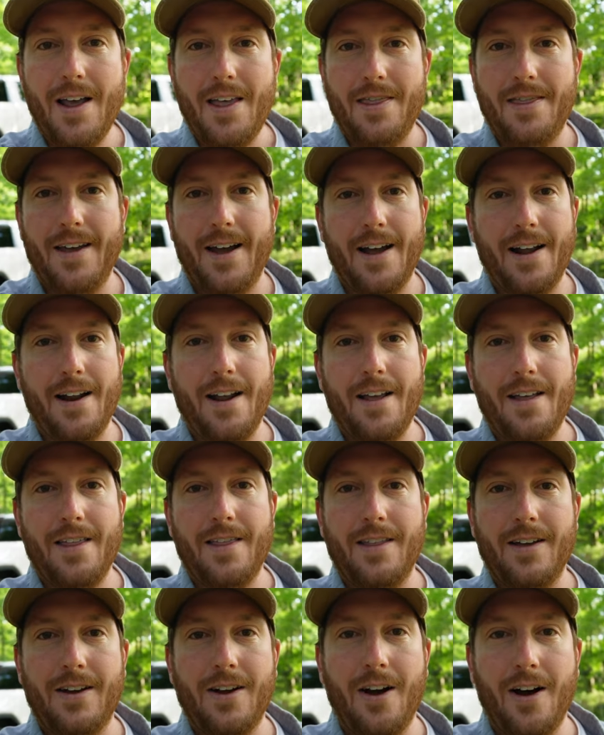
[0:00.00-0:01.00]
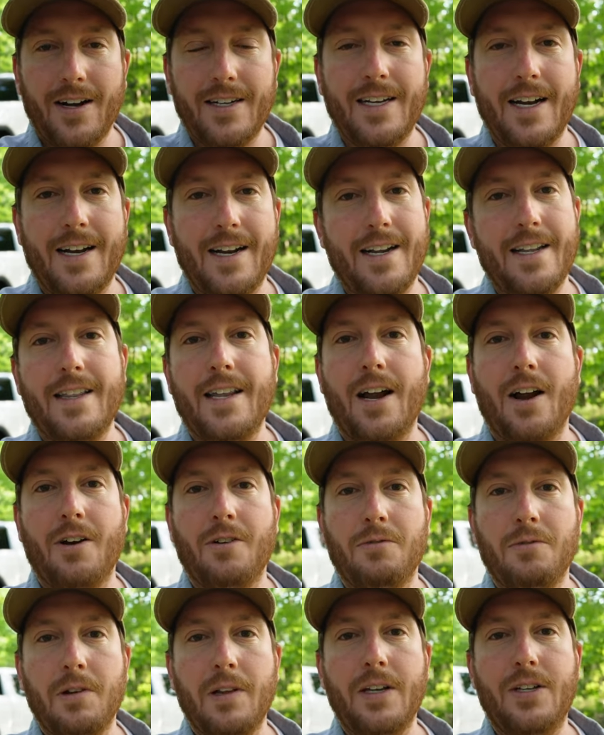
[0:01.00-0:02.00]
that the content in
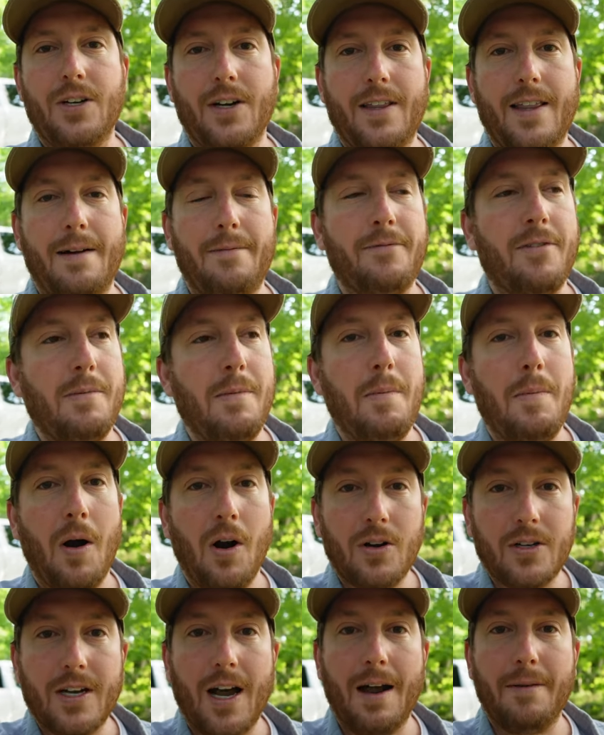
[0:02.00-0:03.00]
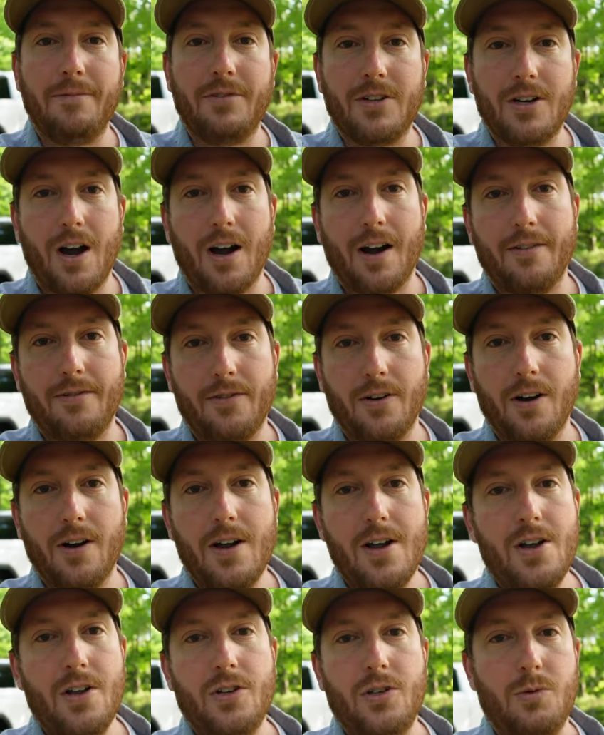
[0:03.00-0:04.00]
there really took them from a part-time photographer
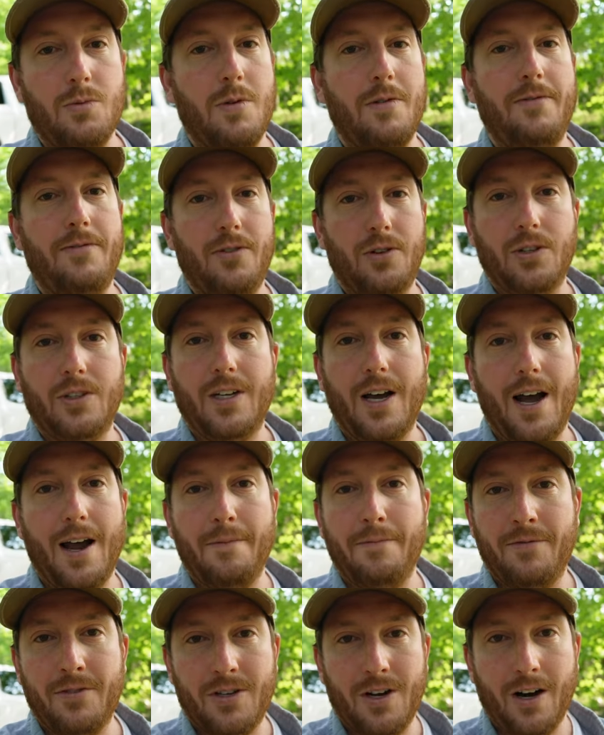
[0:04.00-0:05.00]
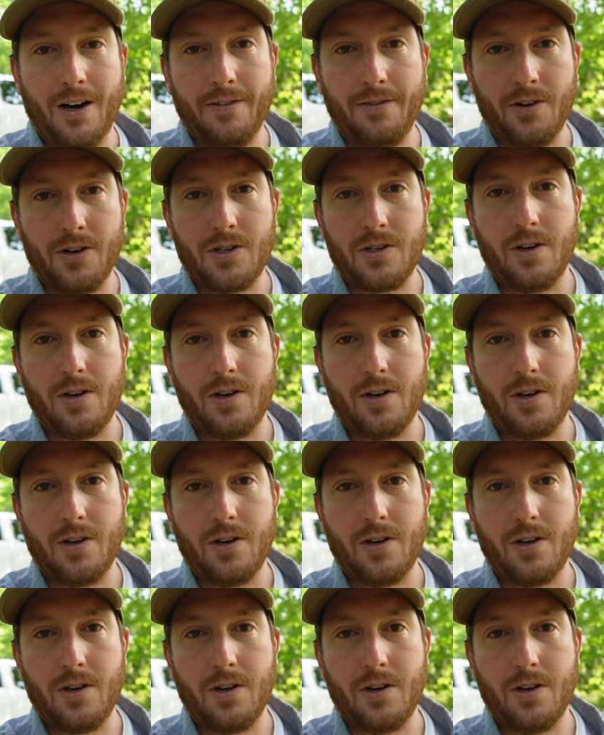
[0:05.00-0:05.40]
to a full-time photographer.